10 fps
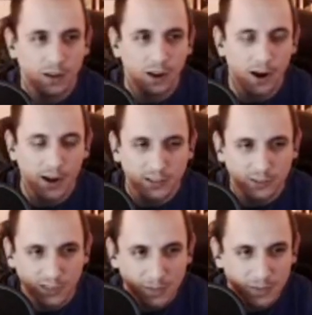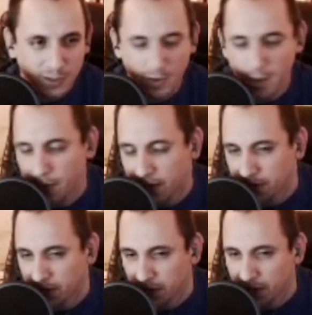Alright, so time's coming up at
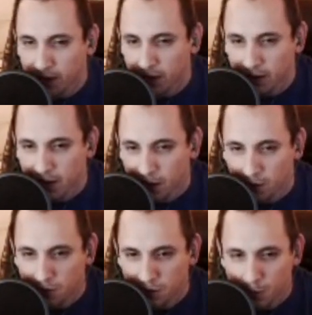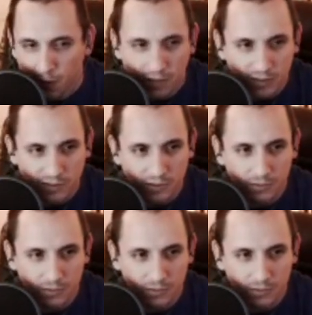the kill of this boss.